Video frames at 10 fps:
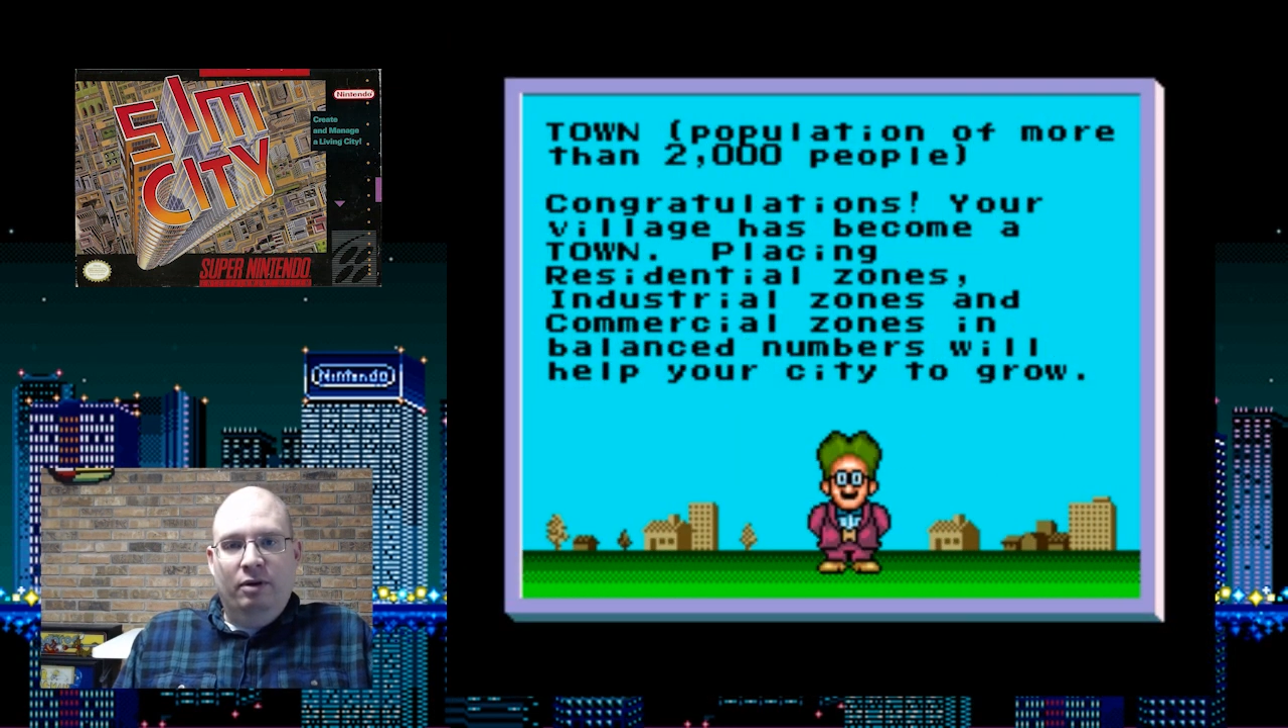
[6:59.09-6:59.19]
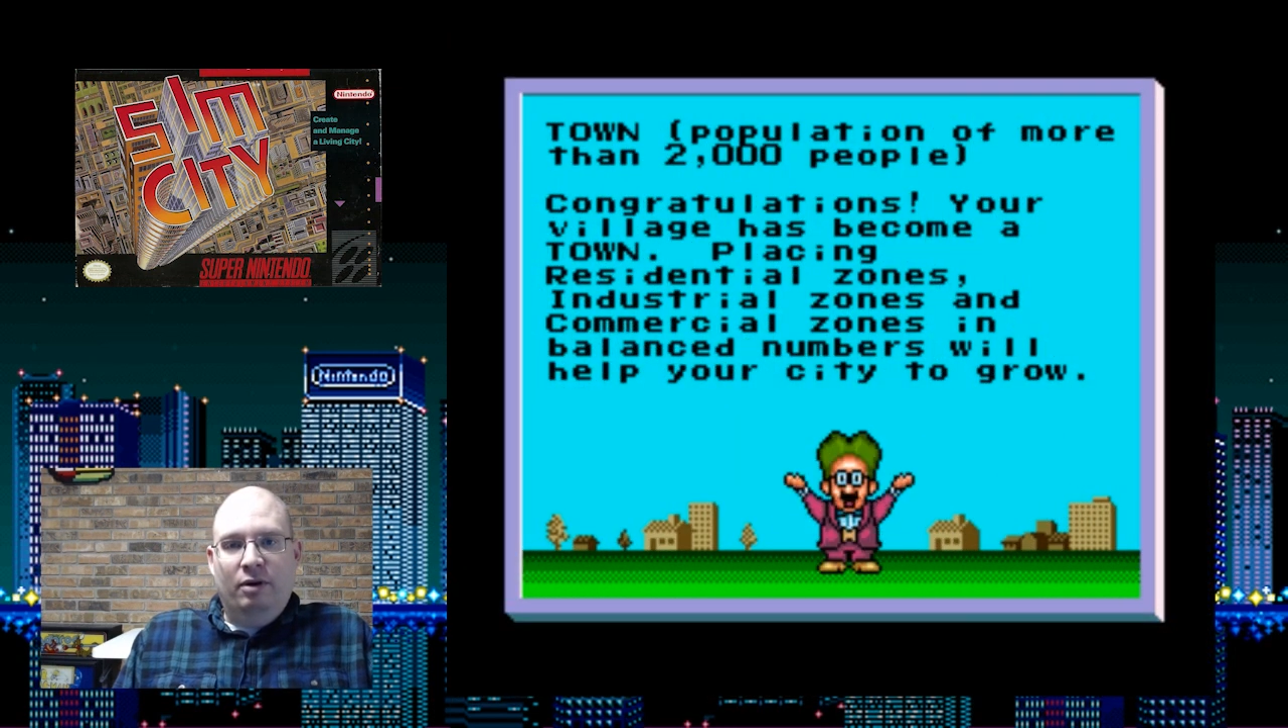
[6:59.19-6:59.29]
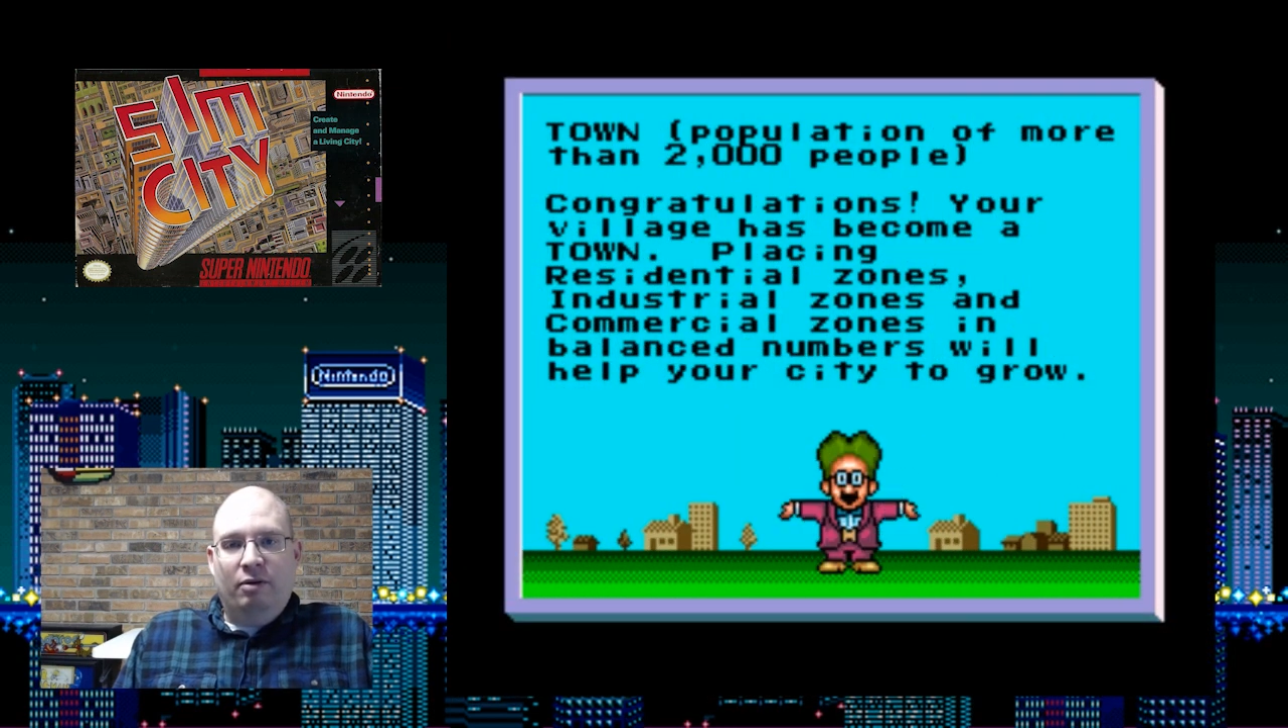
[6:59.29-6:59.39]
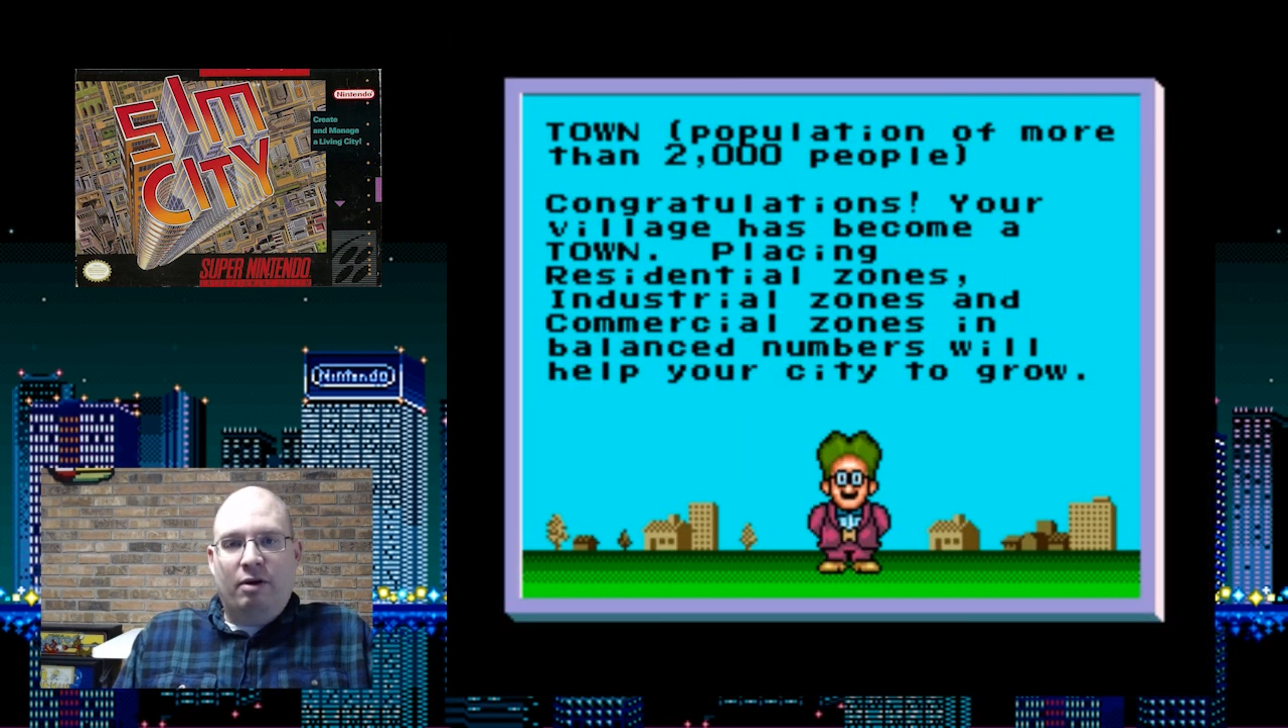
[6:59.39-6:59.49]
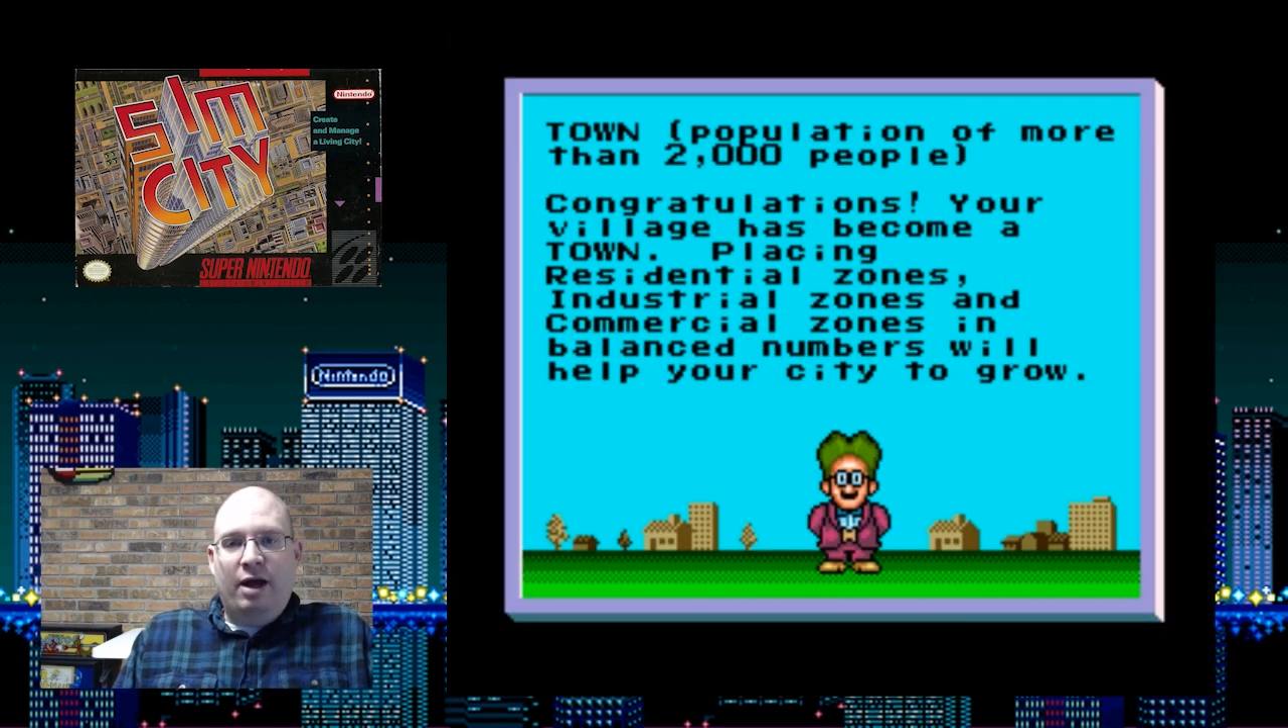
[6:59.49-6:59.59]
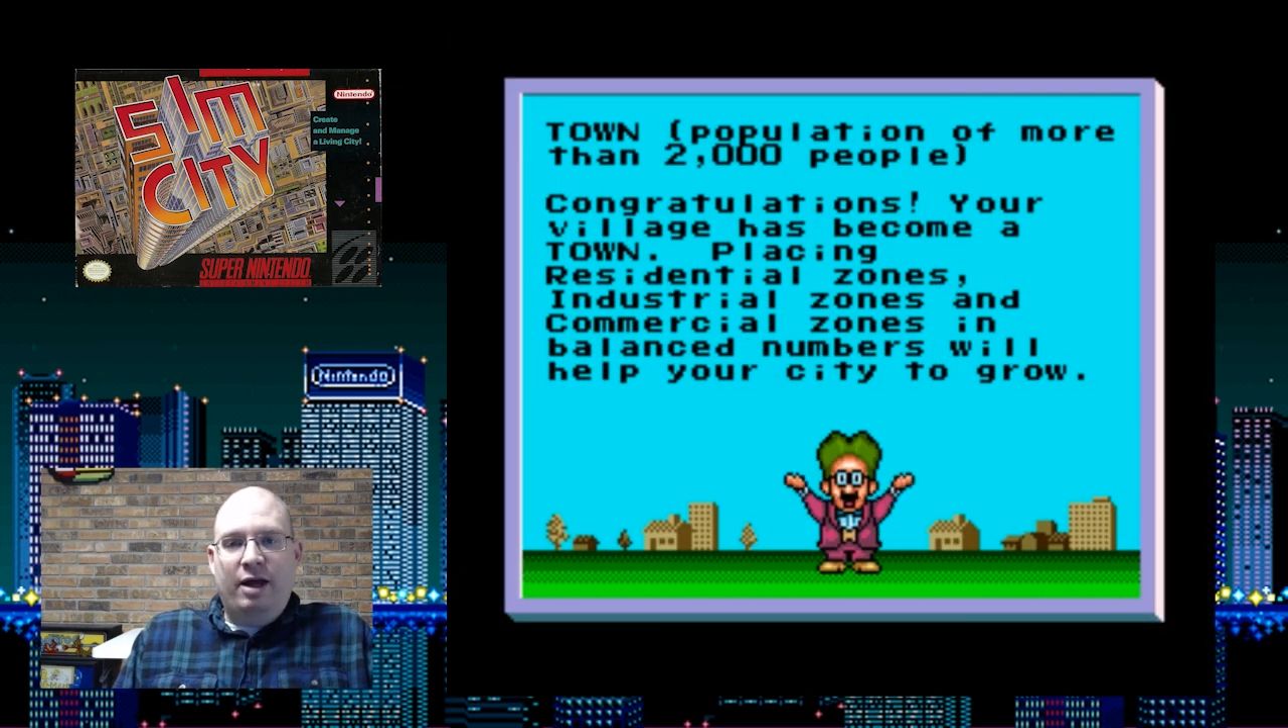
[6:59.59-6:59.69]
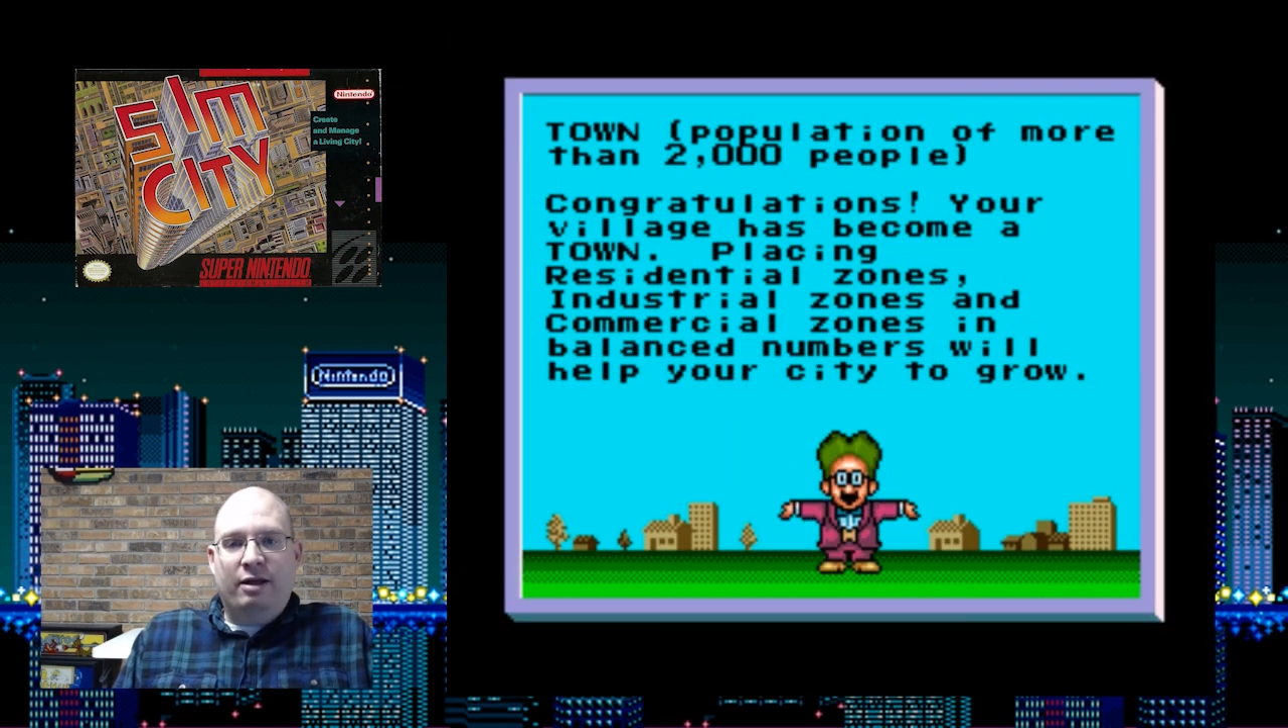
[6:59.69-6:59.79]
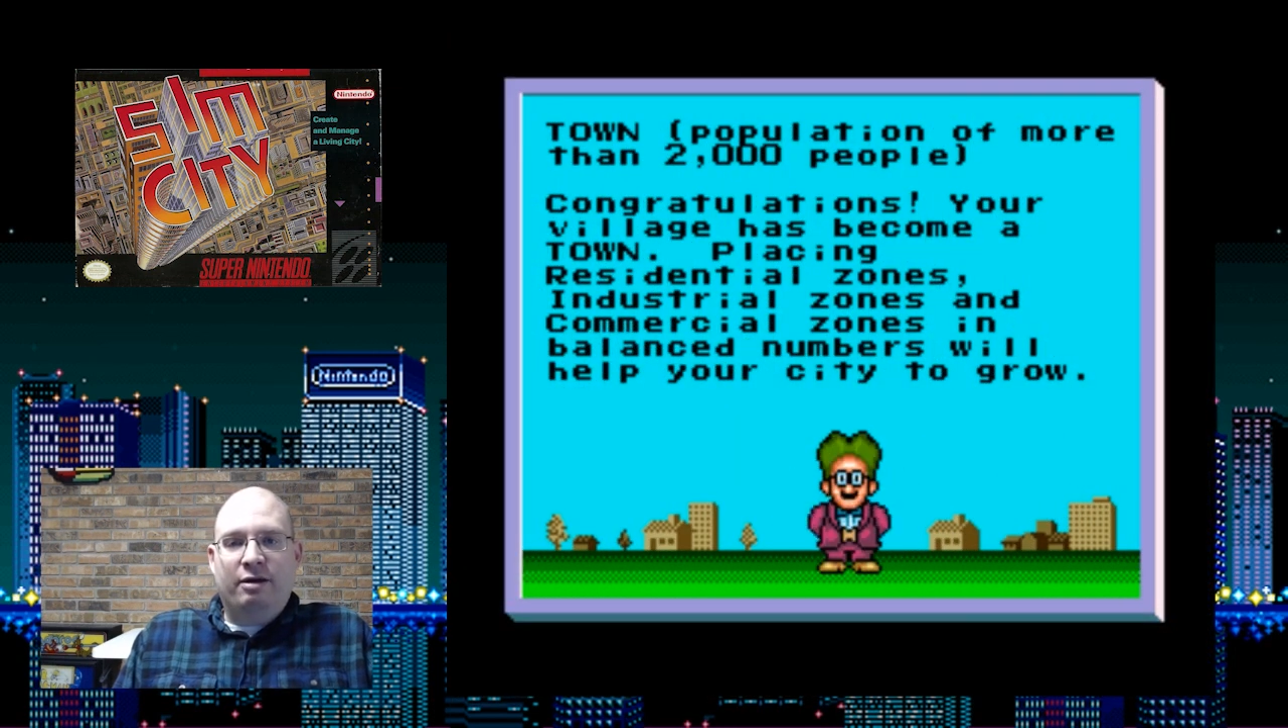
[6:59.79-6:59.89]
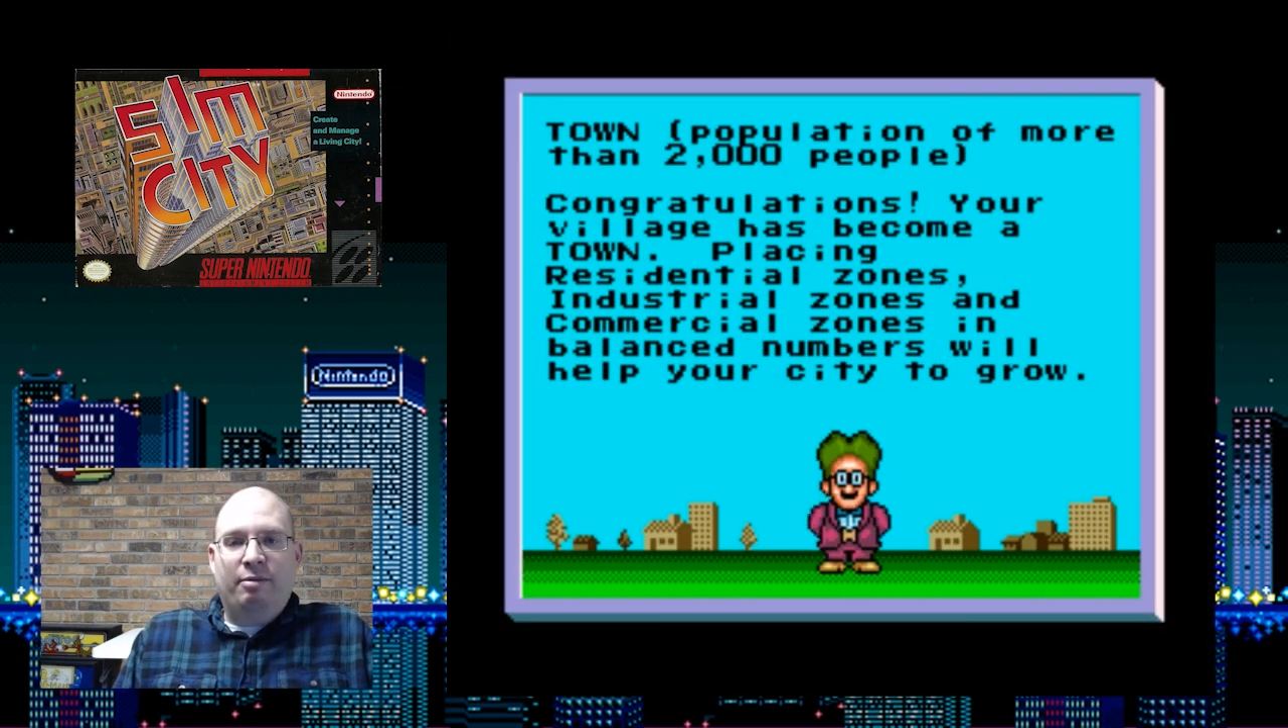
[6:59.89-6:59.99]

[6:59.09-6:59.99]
Alright,